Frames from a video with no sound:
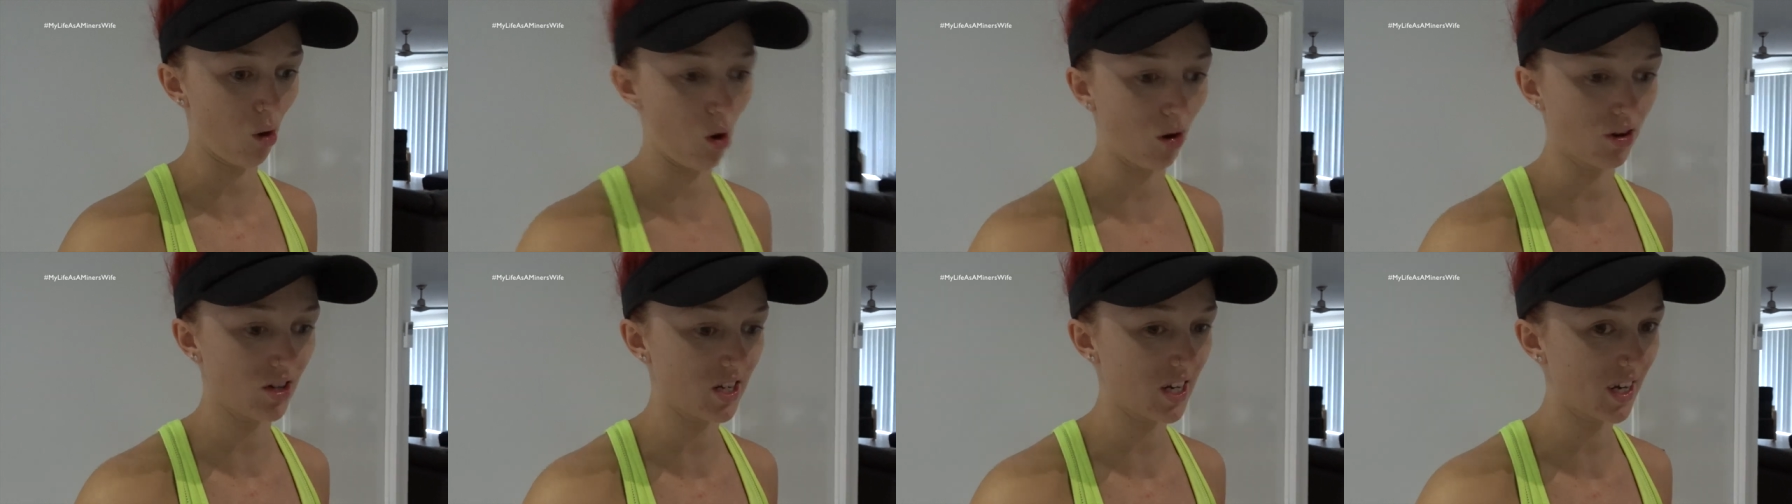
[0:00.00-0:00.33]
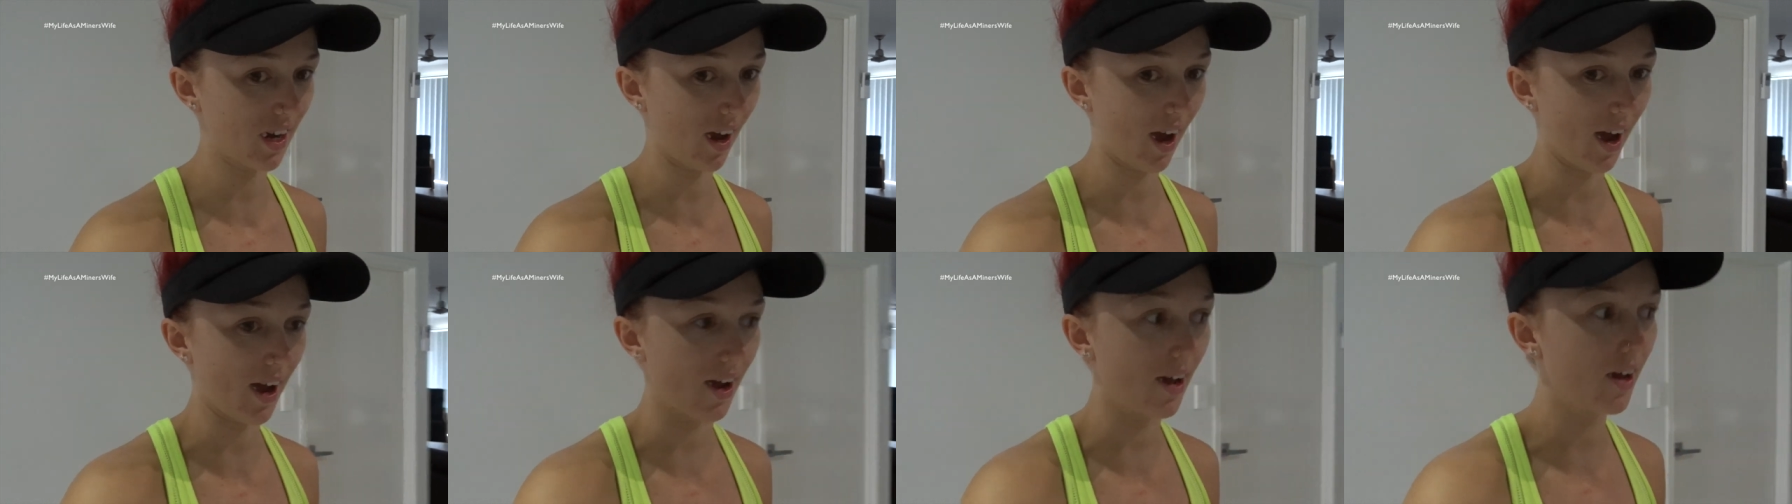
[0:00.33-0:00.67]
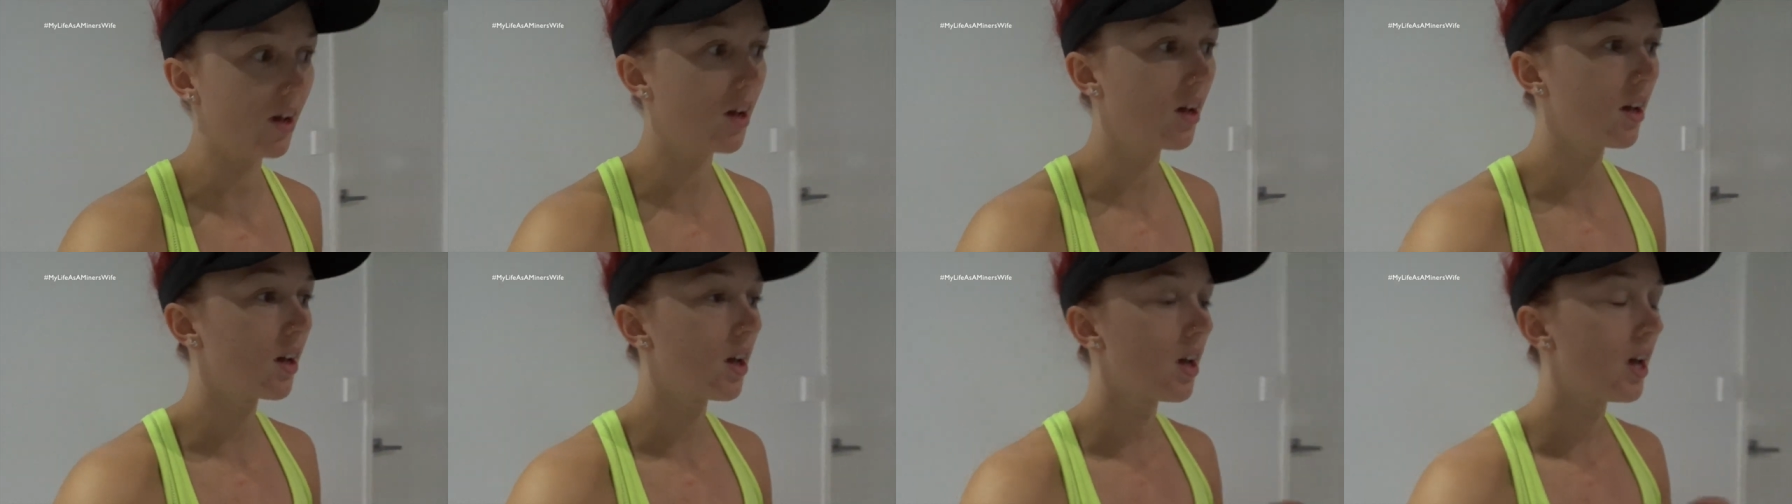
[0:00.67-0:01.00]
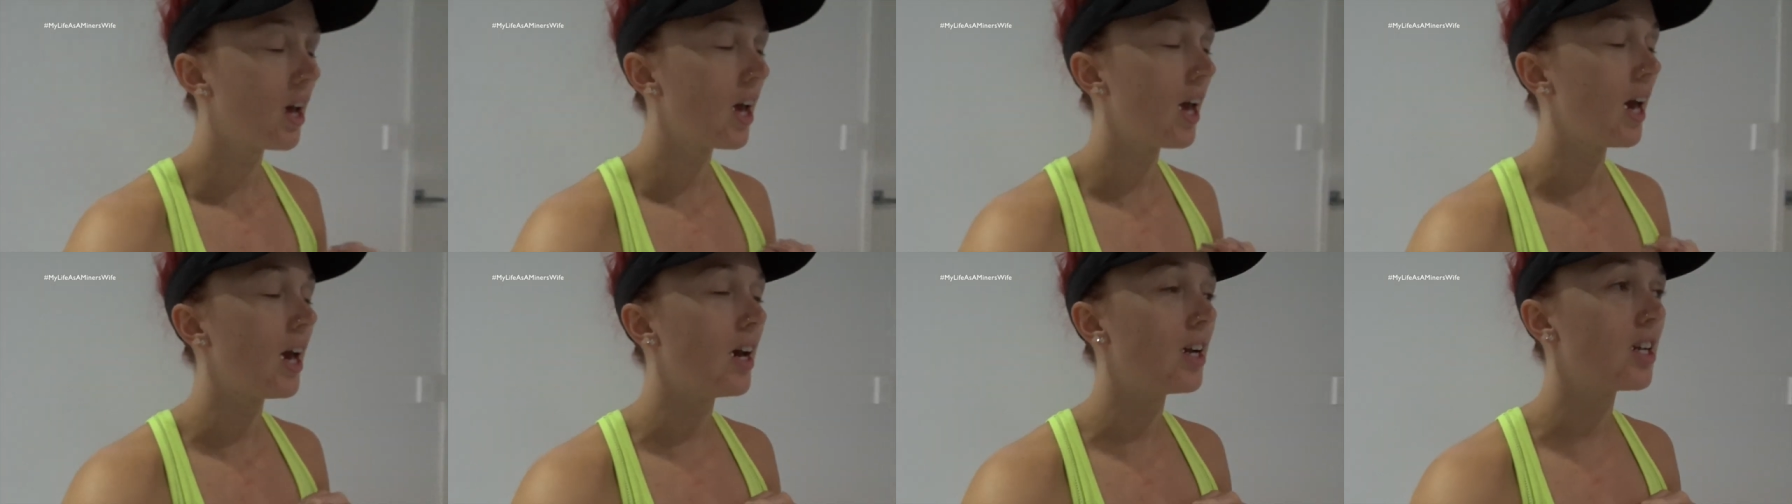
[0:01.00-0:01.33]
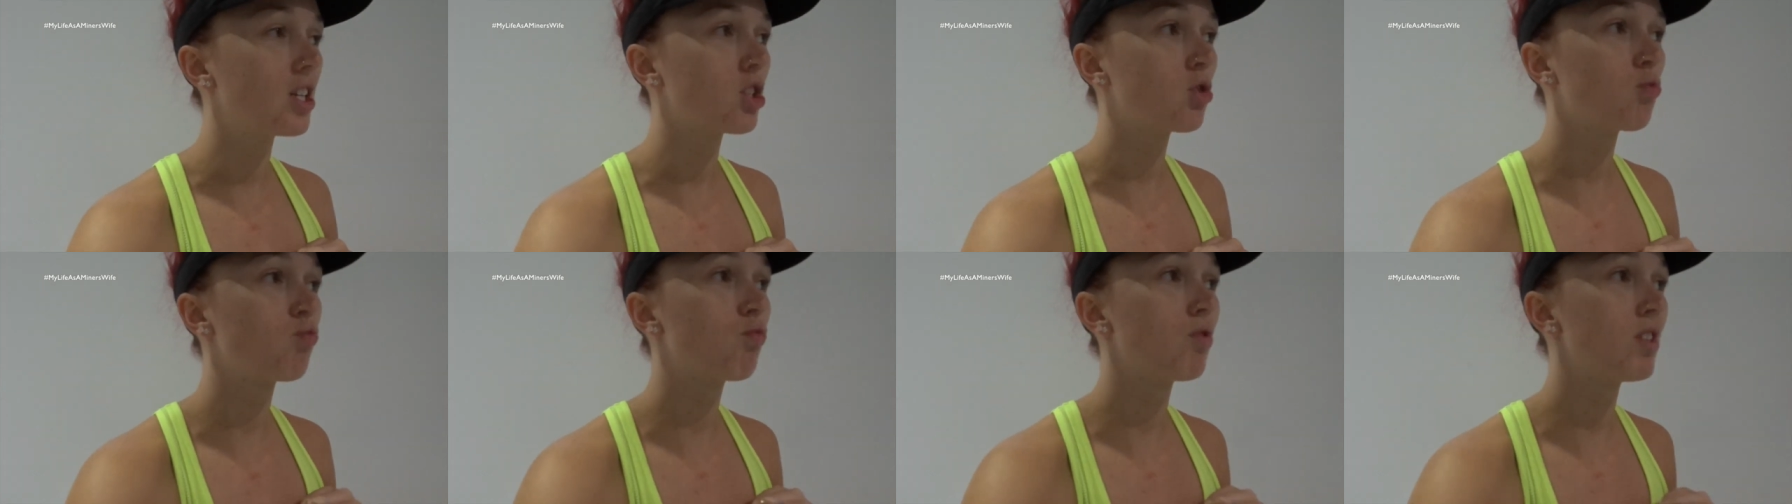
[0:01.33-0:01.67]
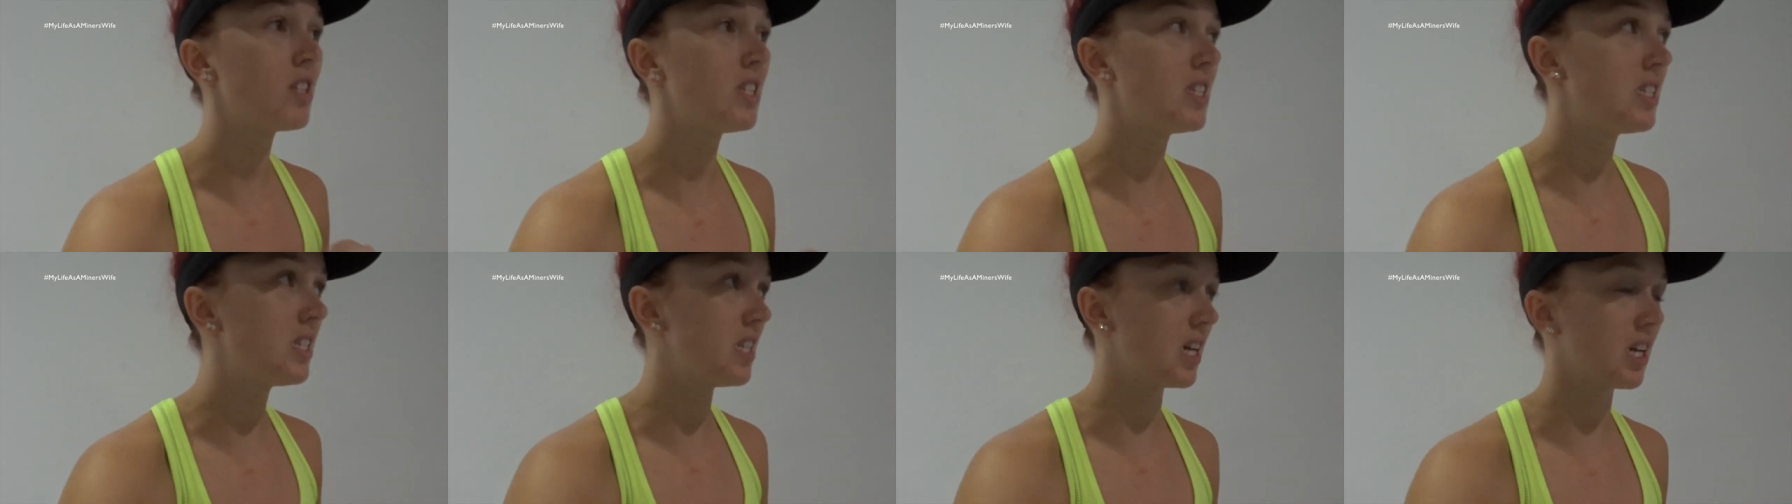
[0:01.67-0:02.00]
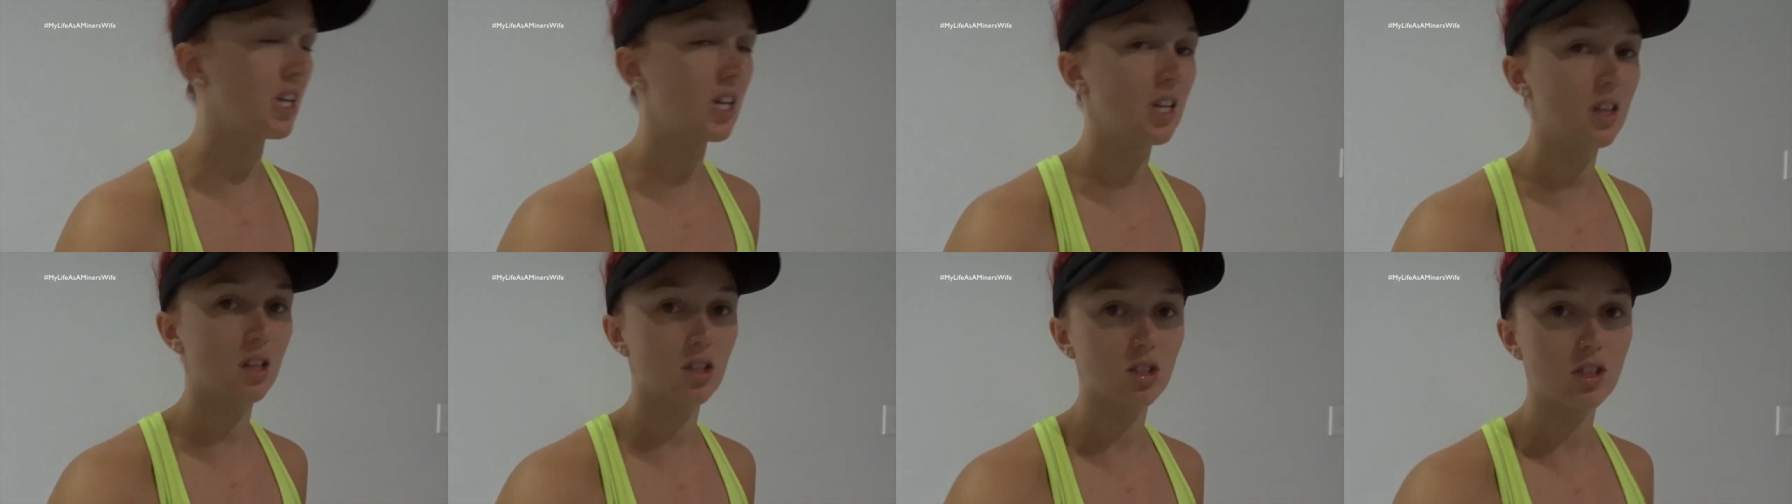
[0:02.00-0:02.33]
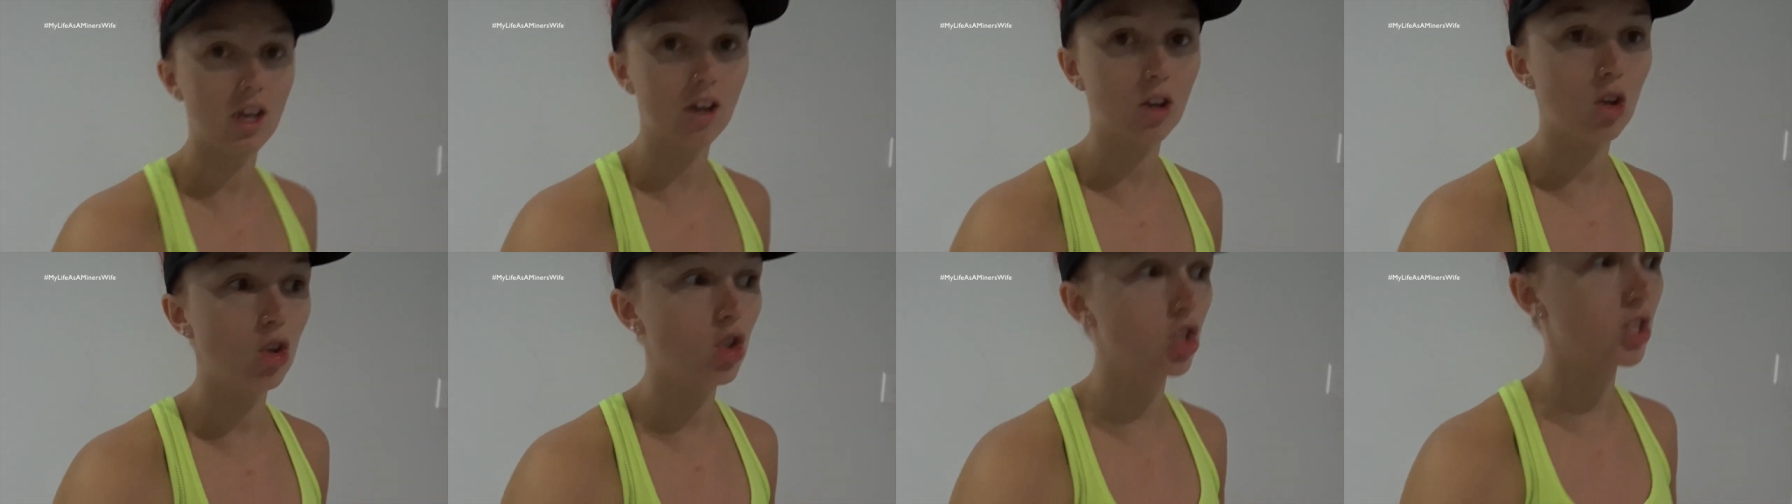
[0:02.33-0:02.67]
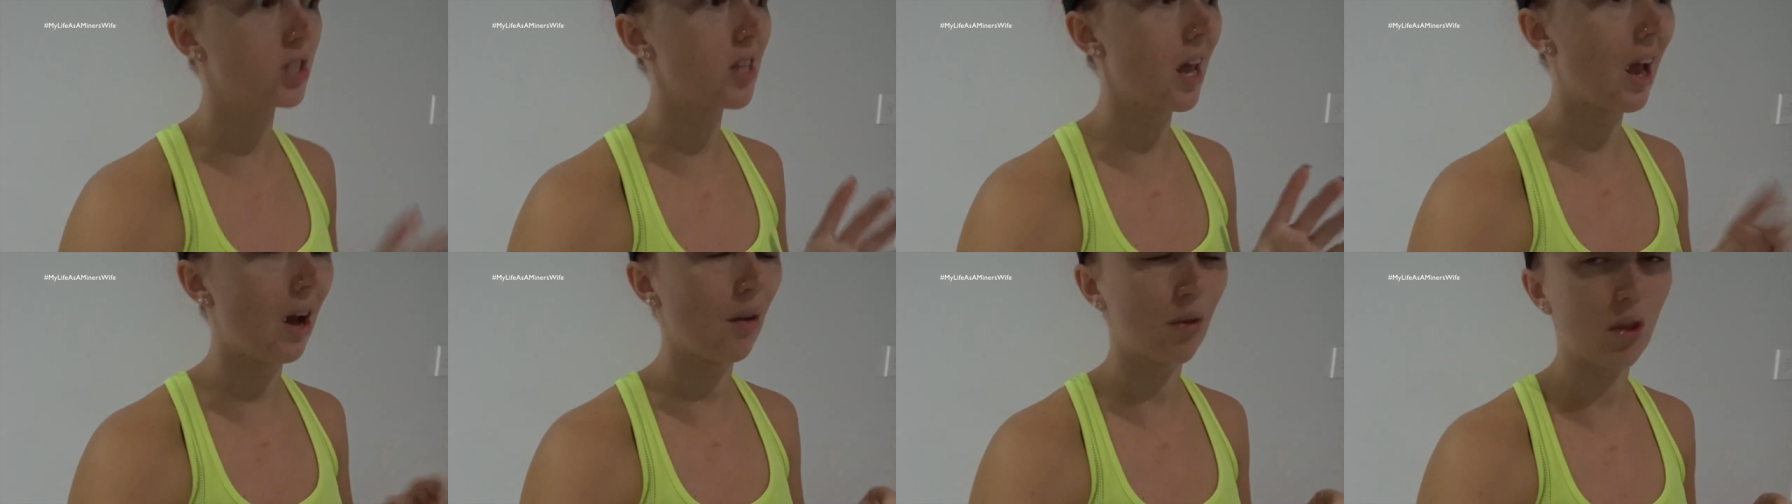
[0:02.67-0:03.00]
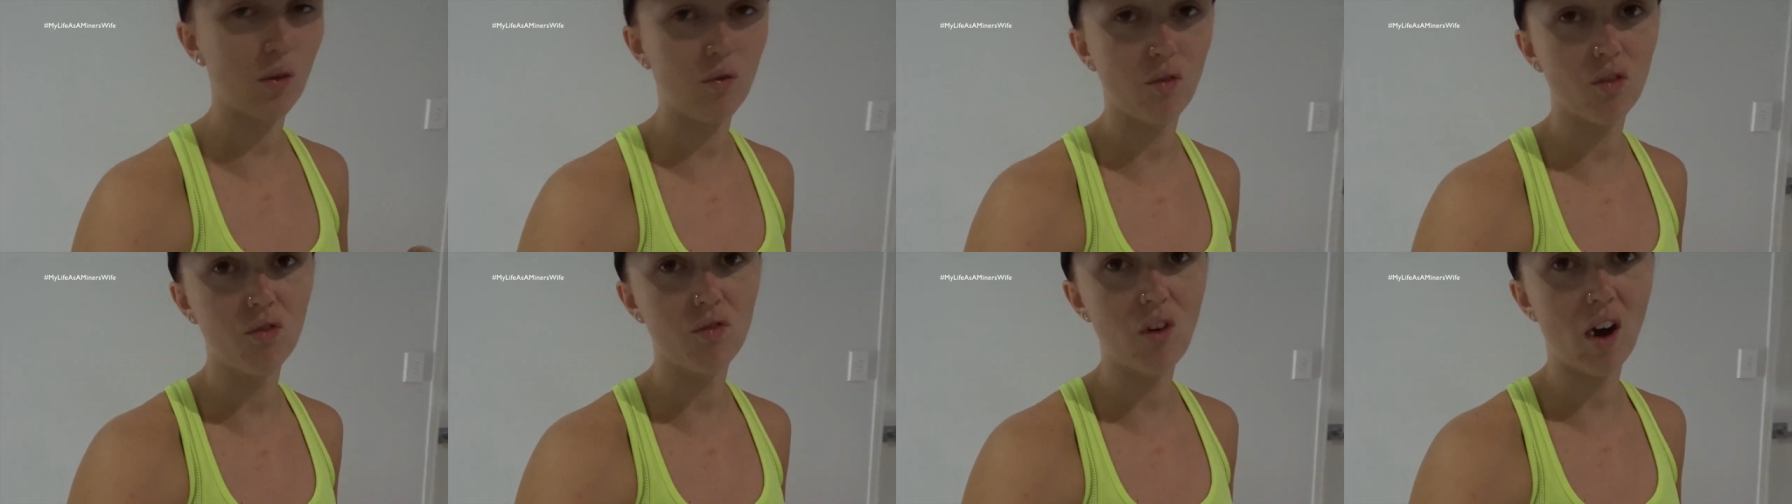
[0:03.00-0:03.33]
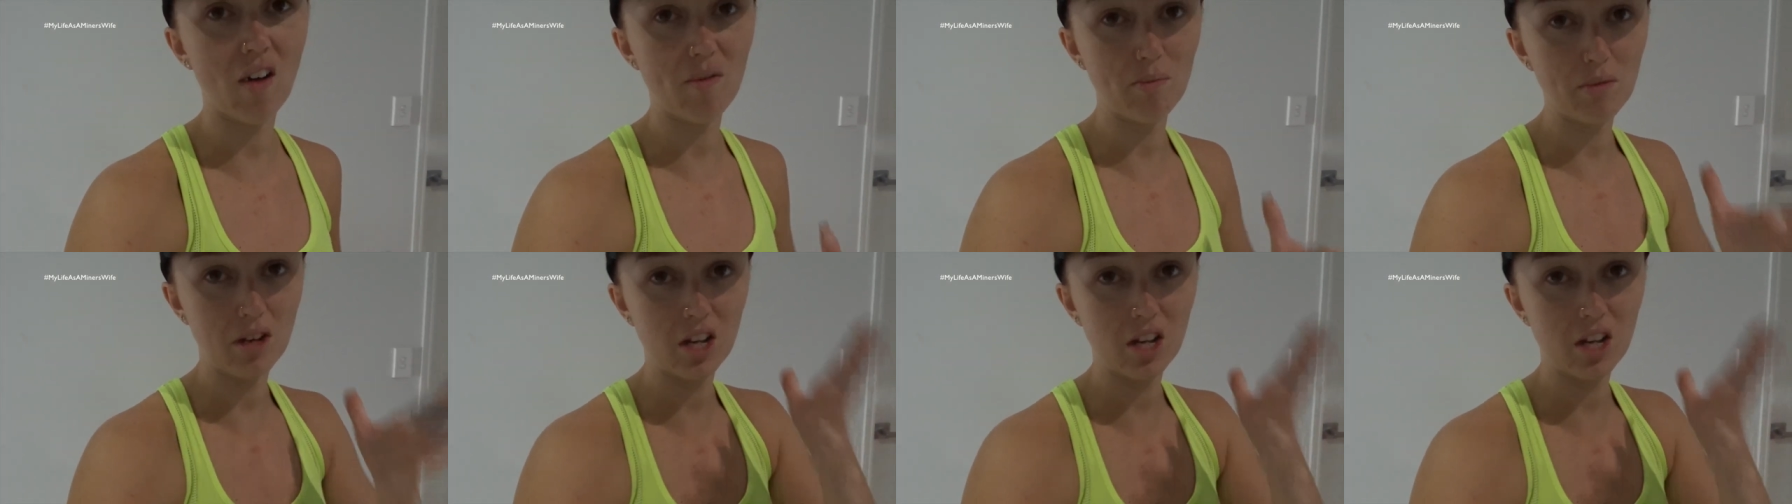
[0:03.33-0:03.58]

on today. It is ridiculous. Like you're just out there for five